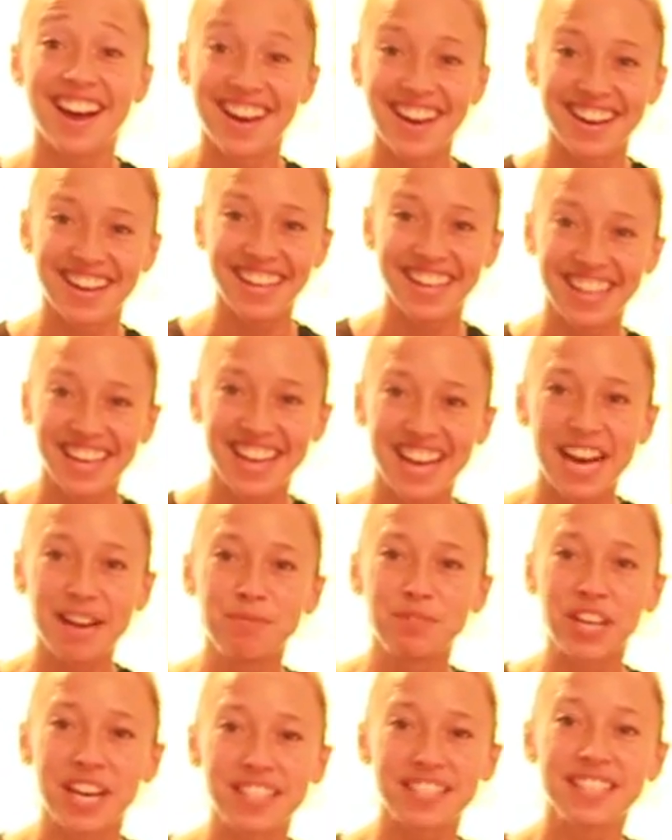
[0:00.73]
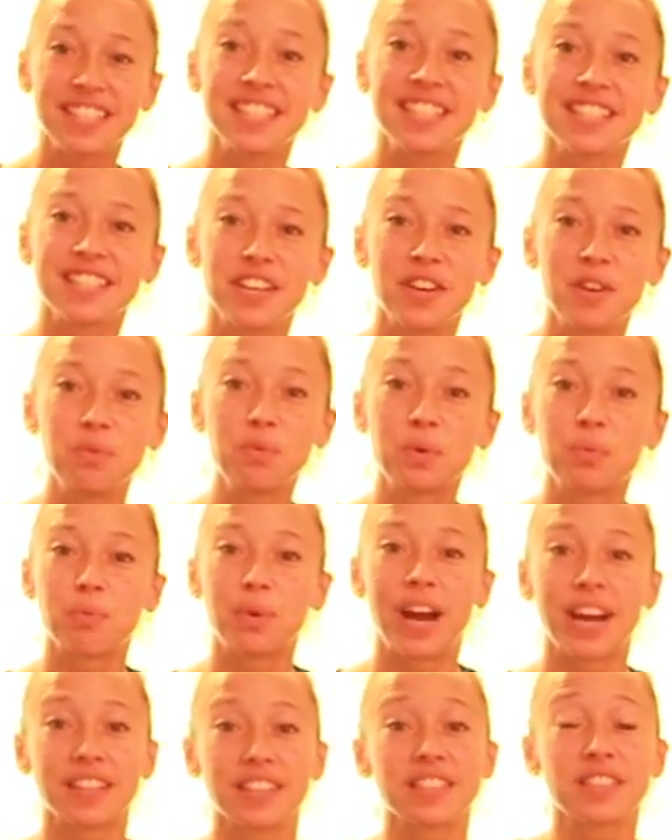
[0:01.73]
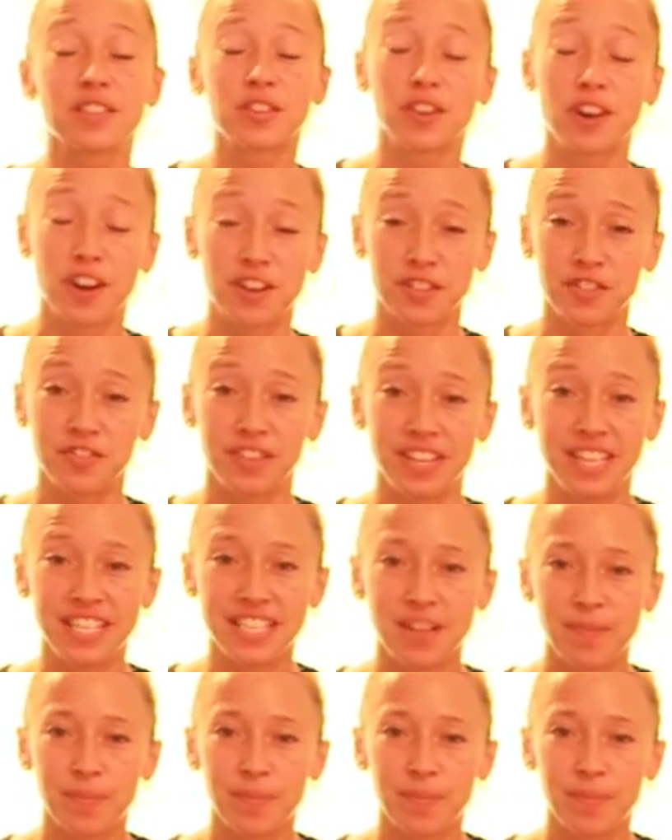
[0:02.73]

Hi, I'm Chas-Salmon with Practice CrossFit,